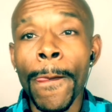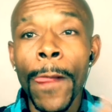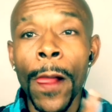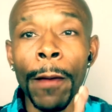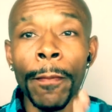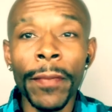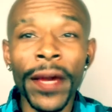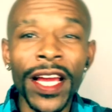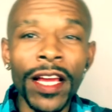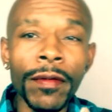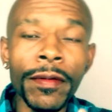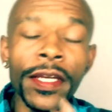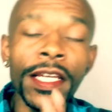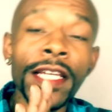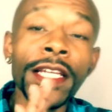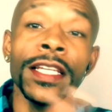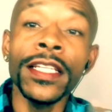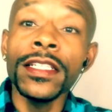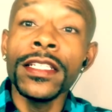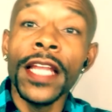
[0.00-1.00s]
Maybe
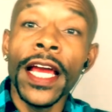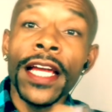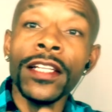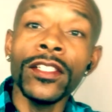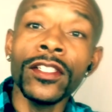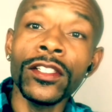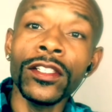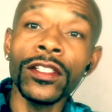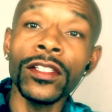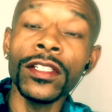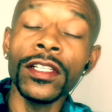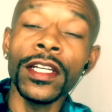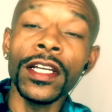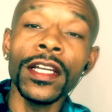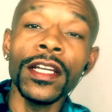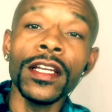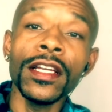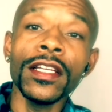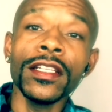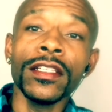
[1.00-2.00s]
his nature
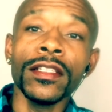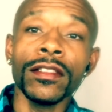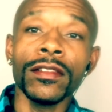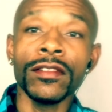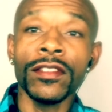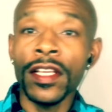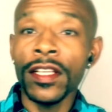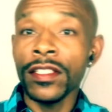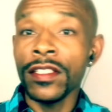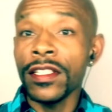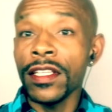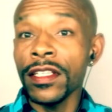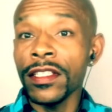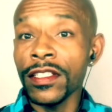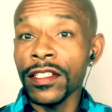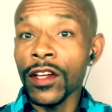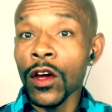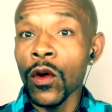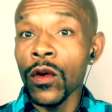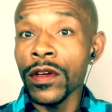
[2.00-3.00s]
just
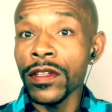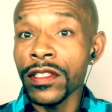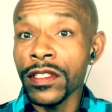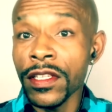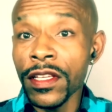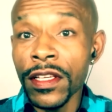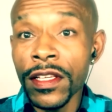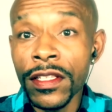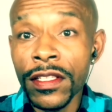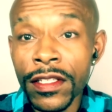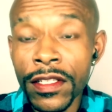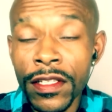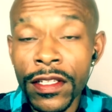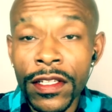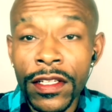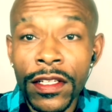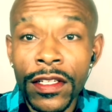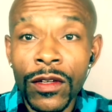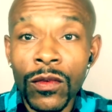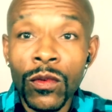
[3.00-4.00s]
didn't coexist
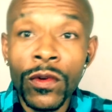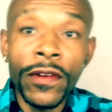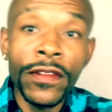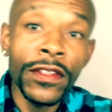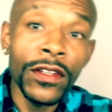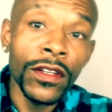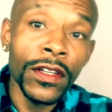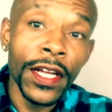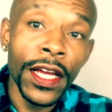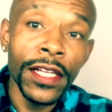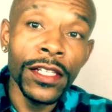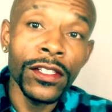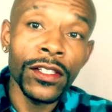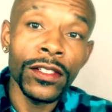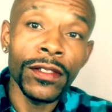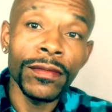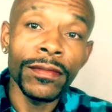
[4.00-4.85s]
with your nature.